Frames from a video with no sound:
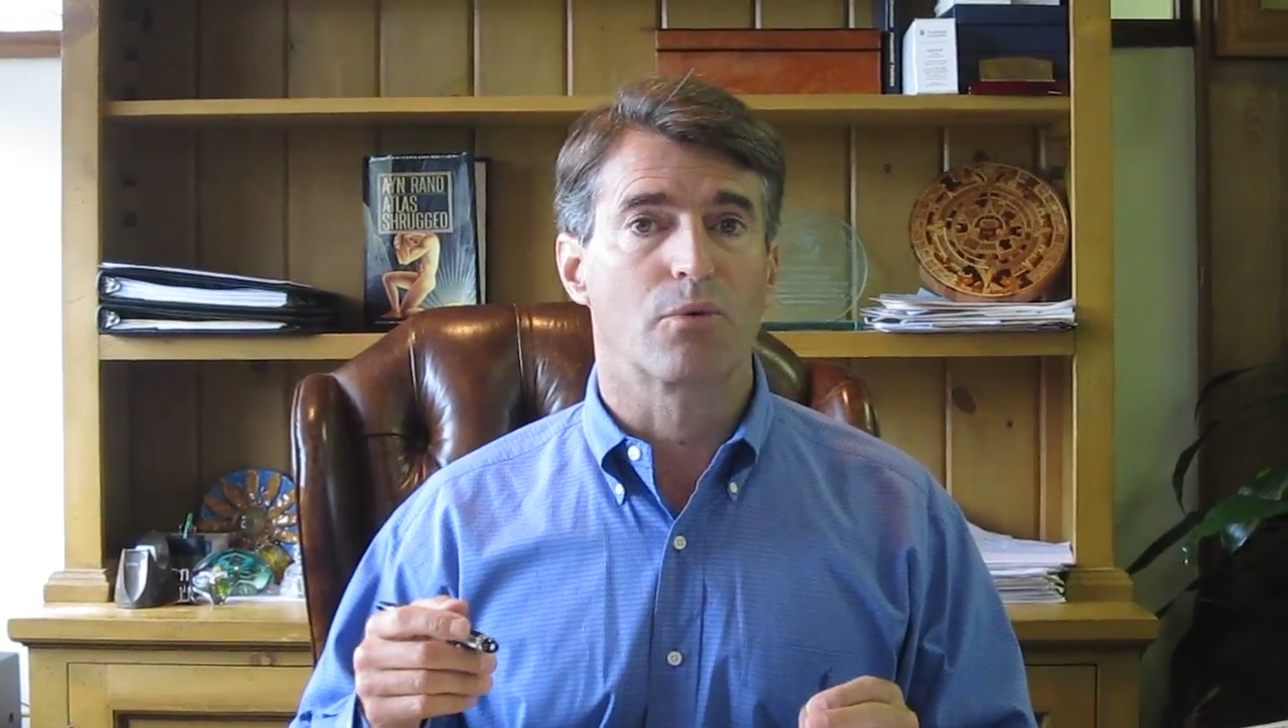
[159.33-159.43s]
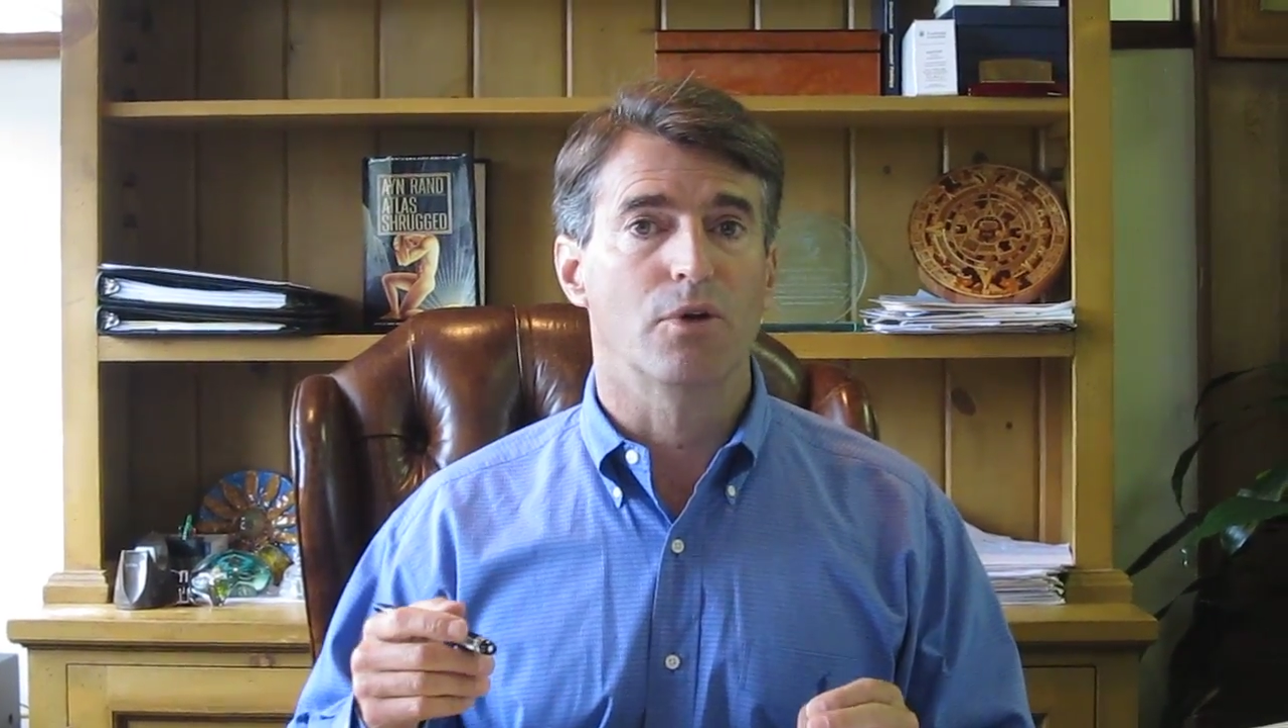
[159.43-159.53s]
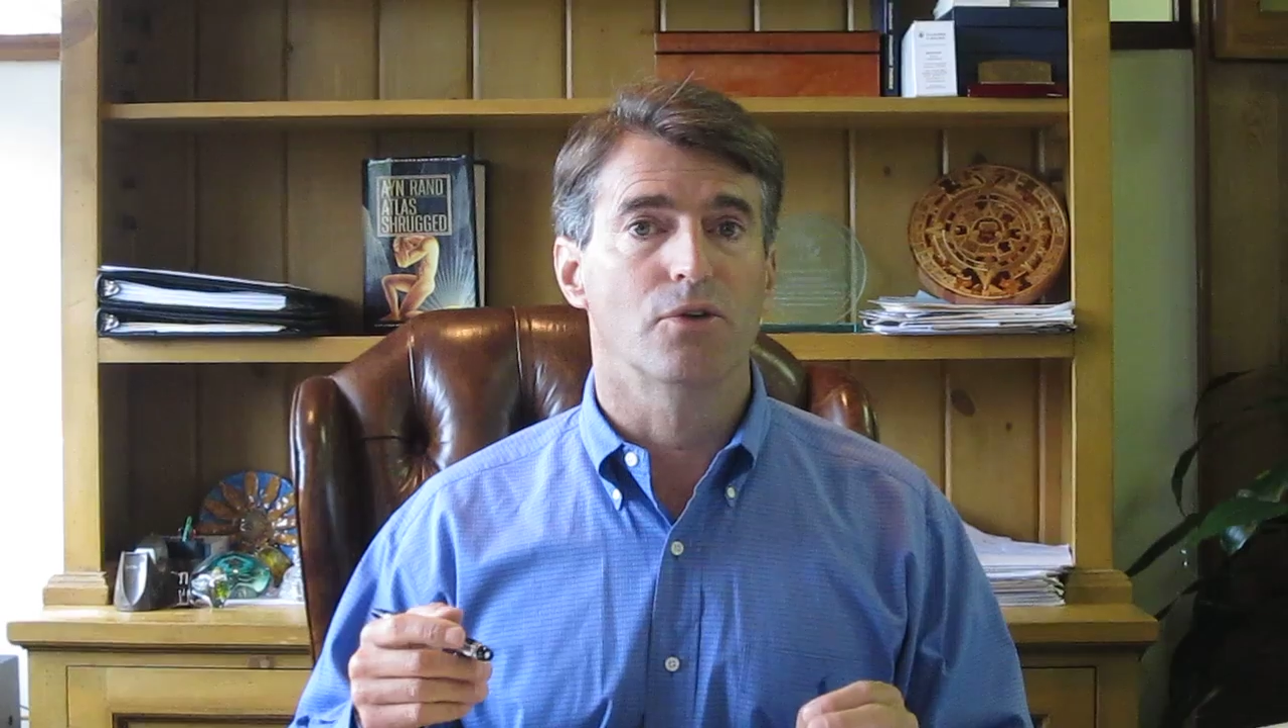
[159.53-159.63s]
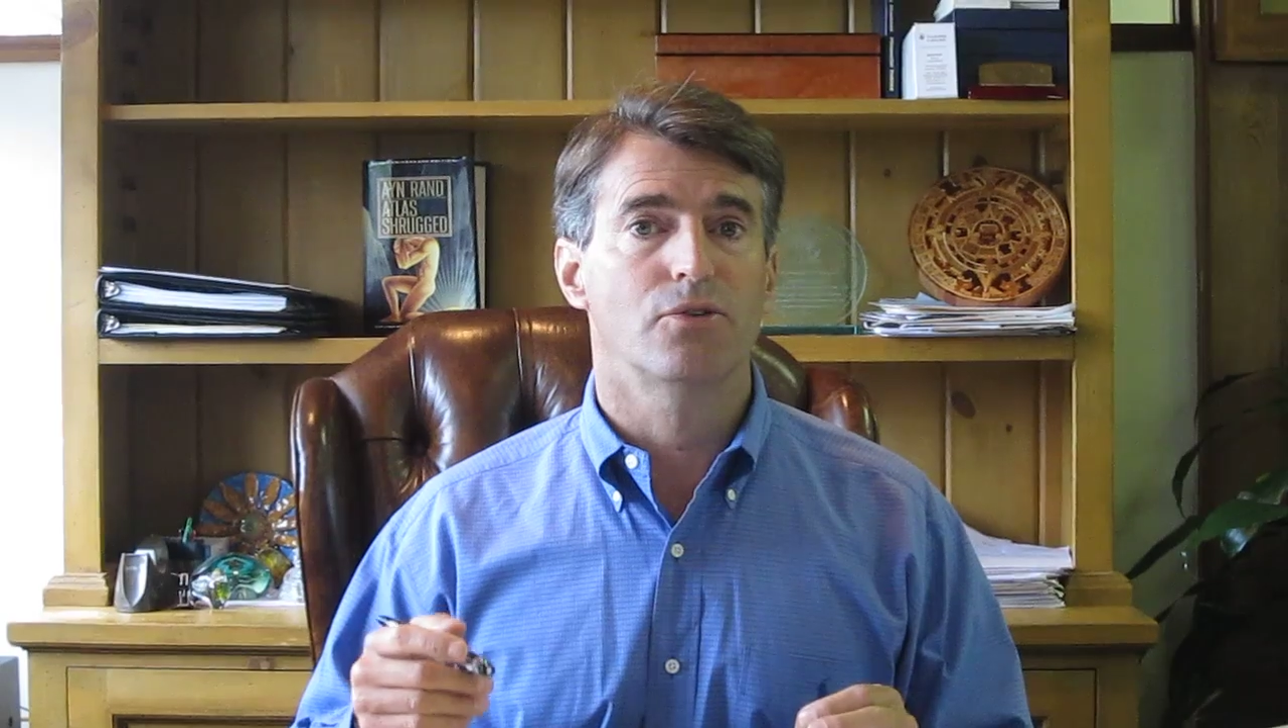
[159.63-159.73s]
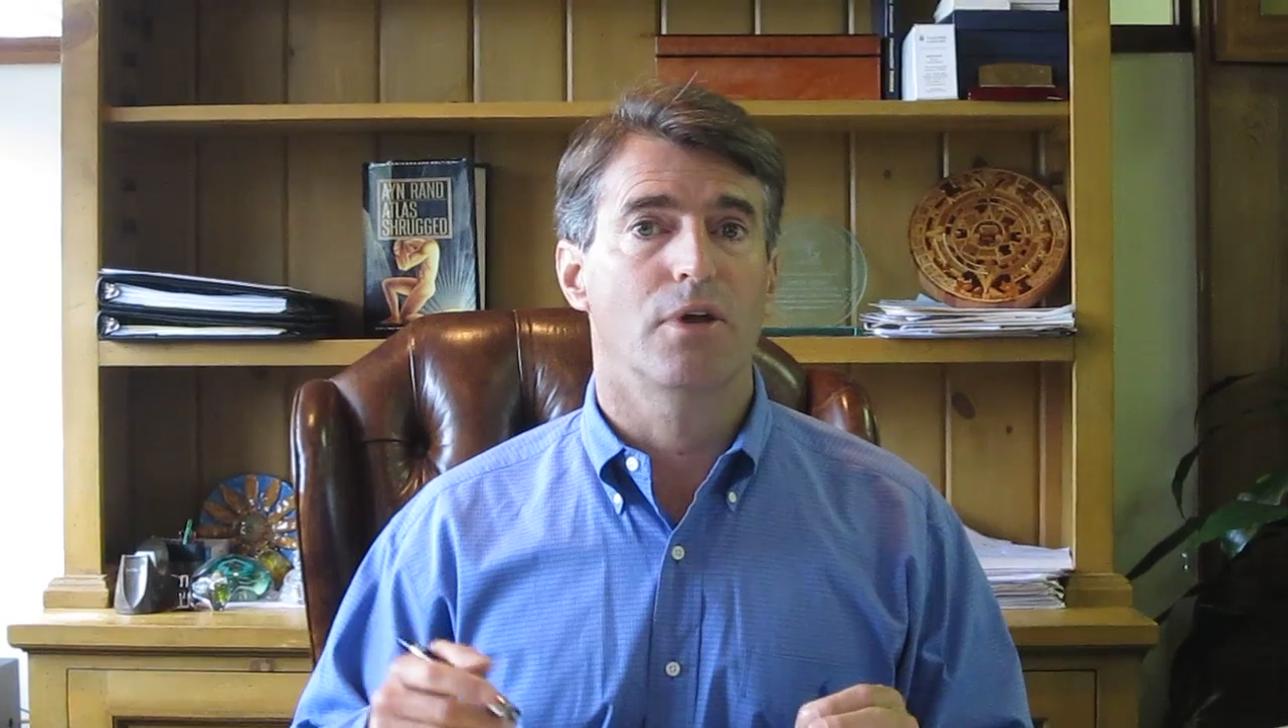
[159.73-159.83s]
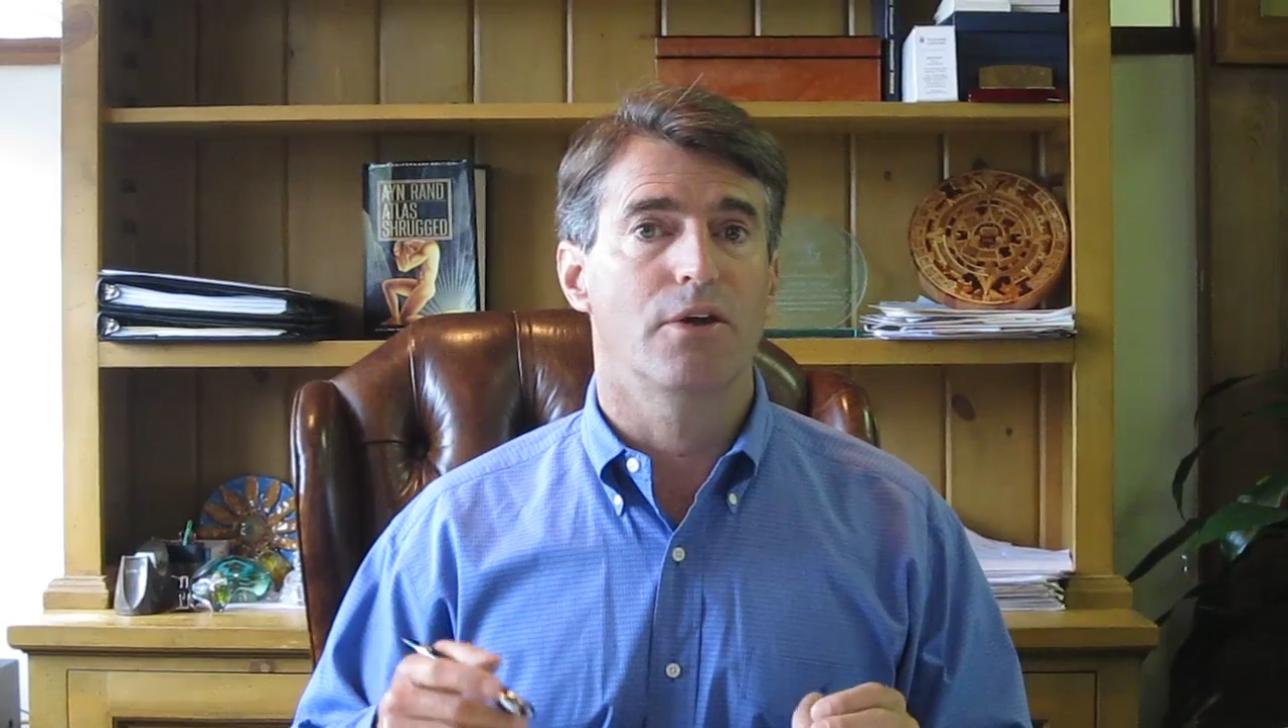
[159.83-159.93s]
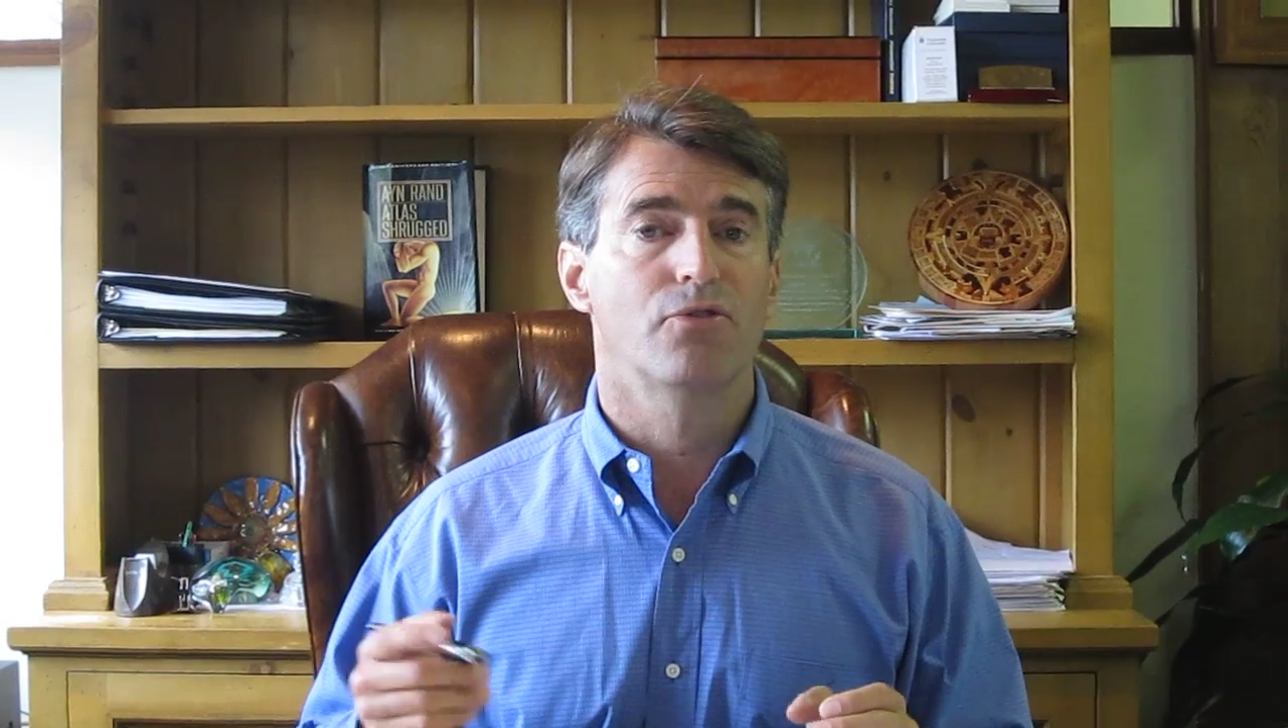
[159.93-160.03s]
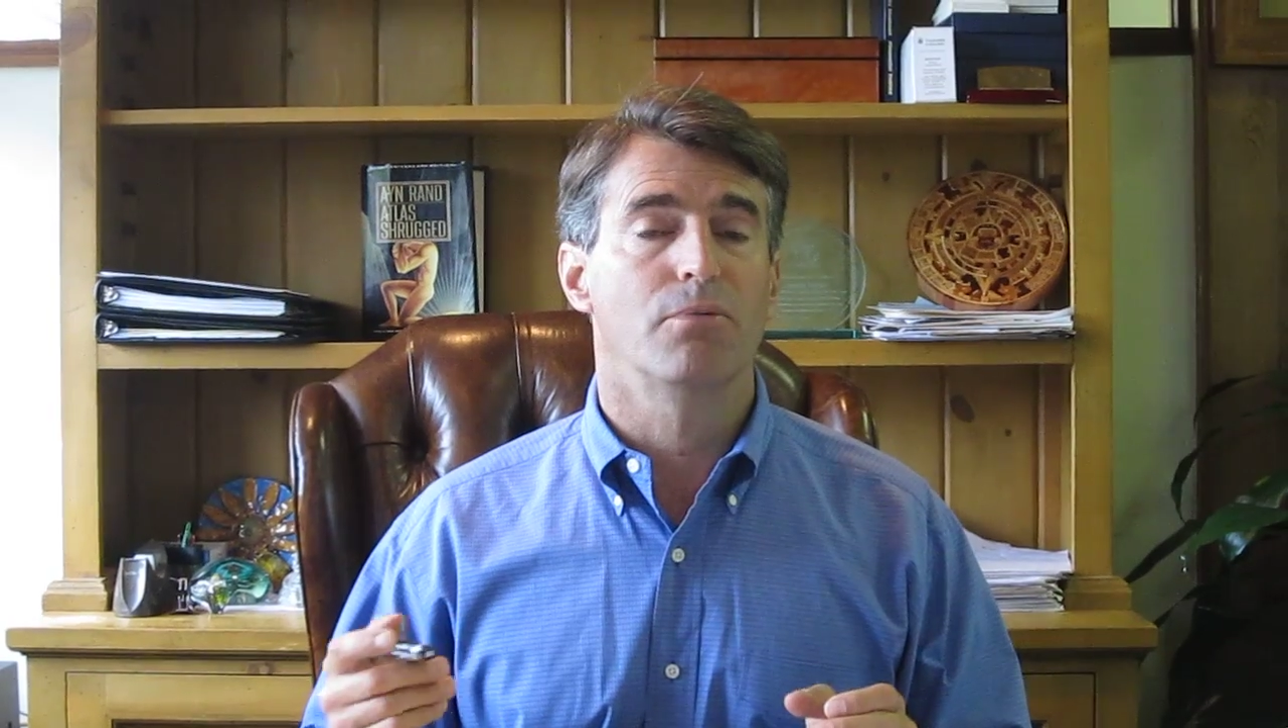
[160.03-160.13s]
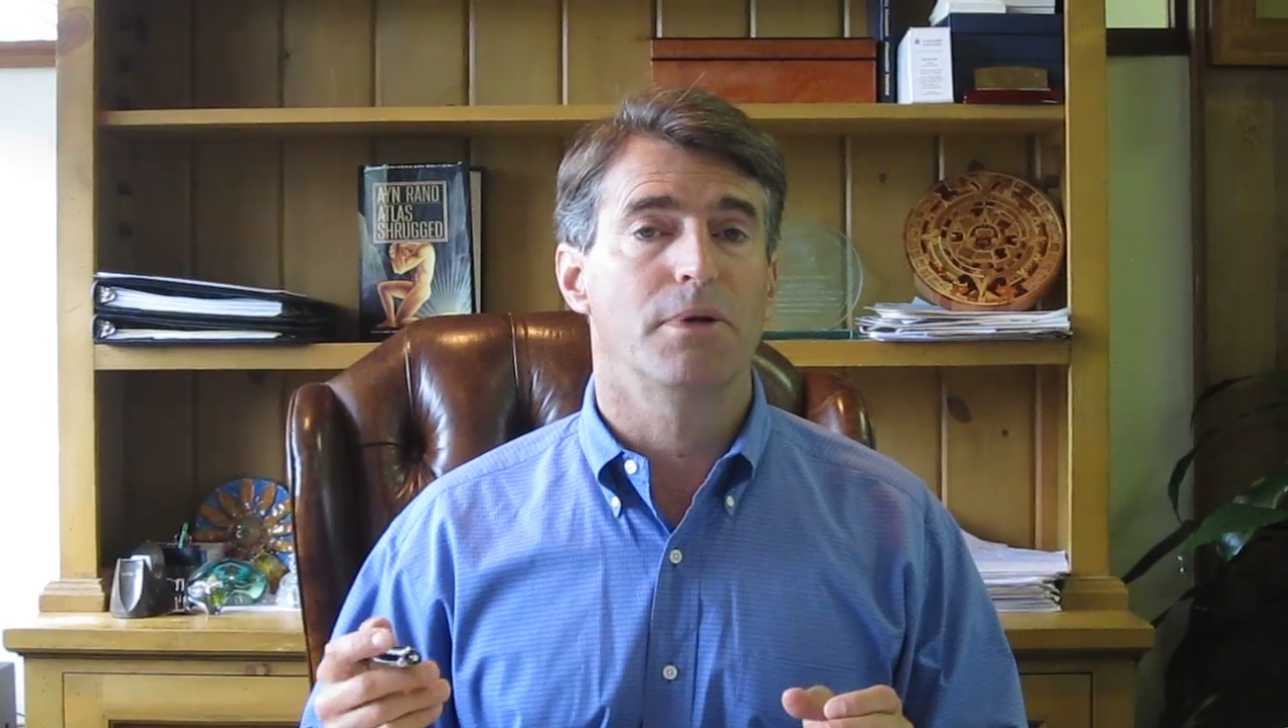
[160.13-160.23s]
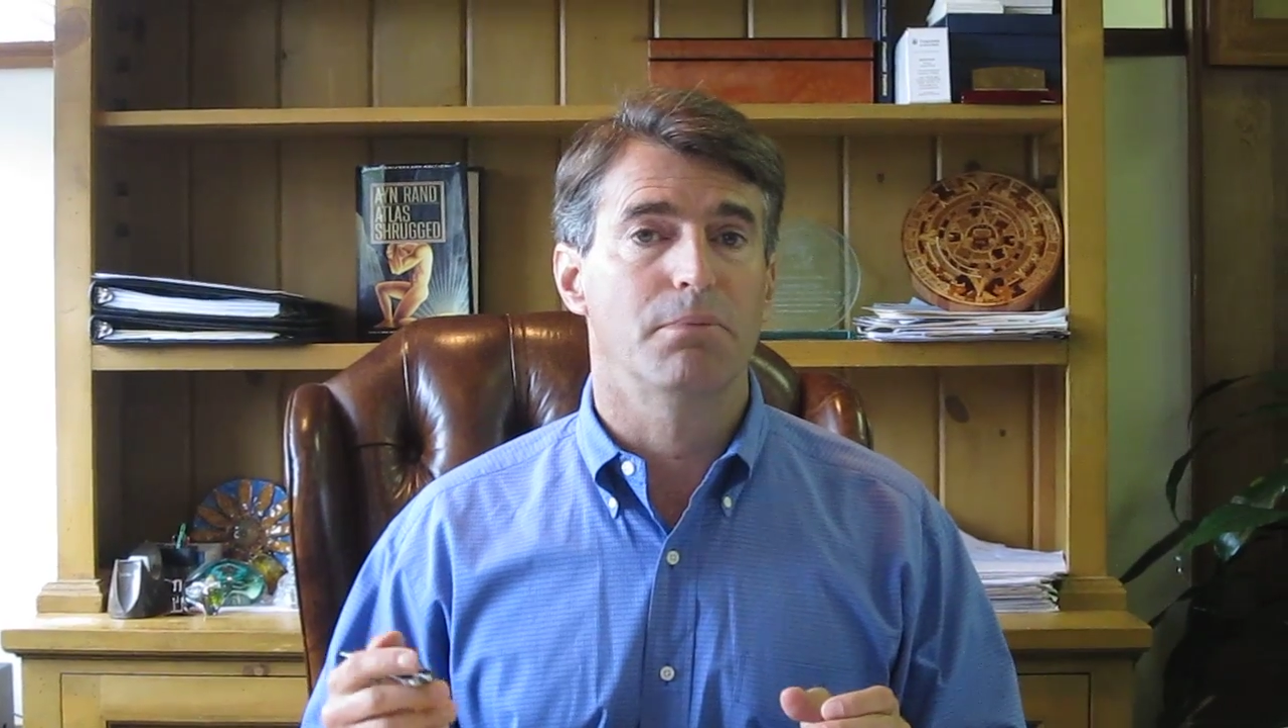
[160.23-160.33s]
real estate
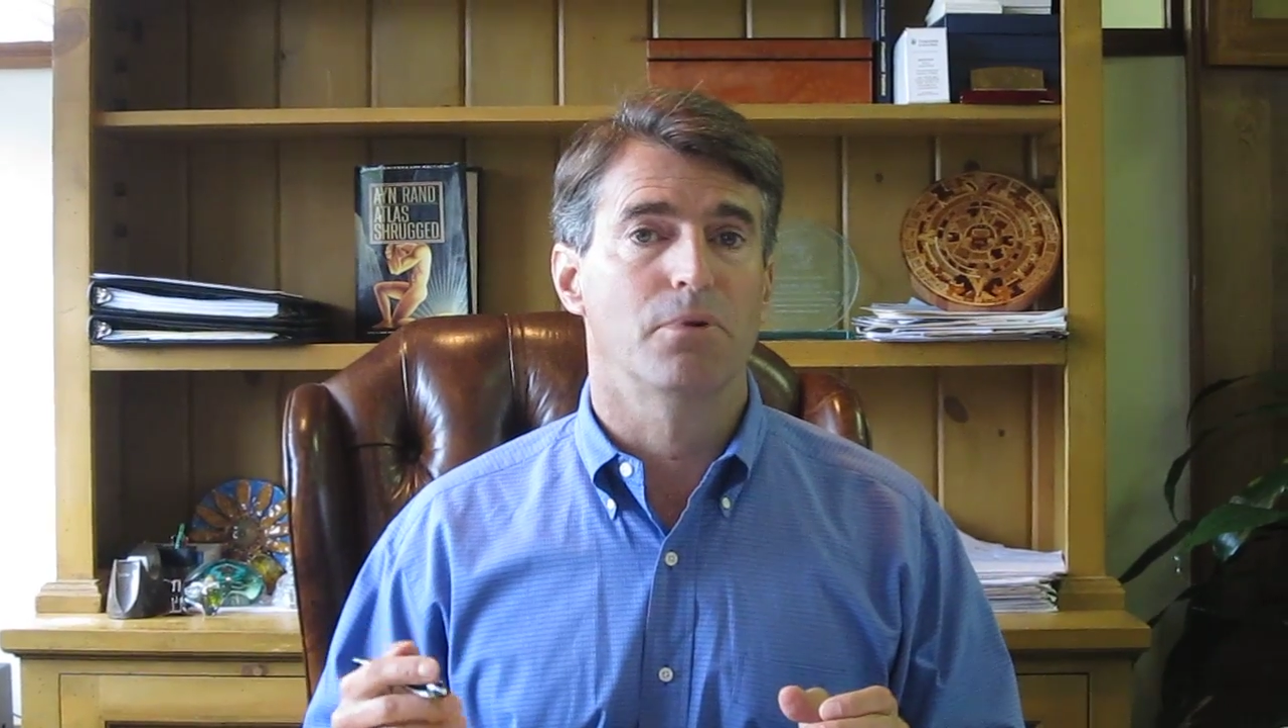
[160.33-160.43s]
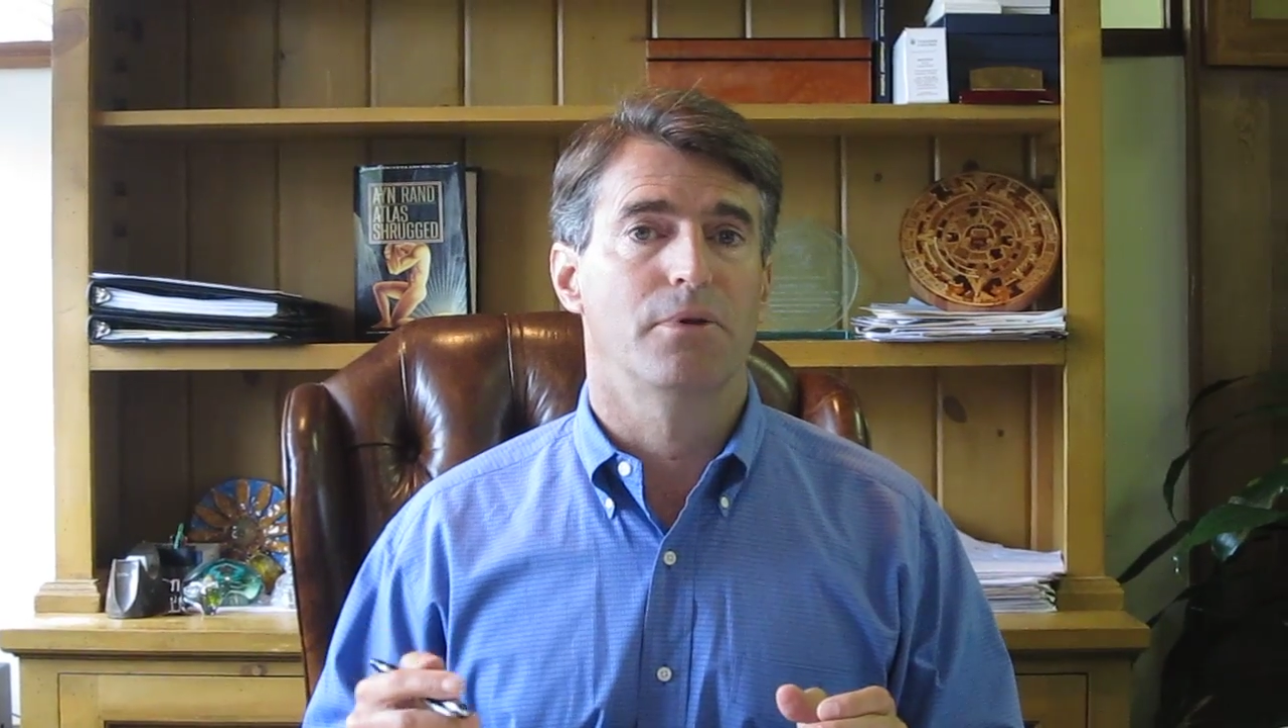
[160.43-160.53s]
for people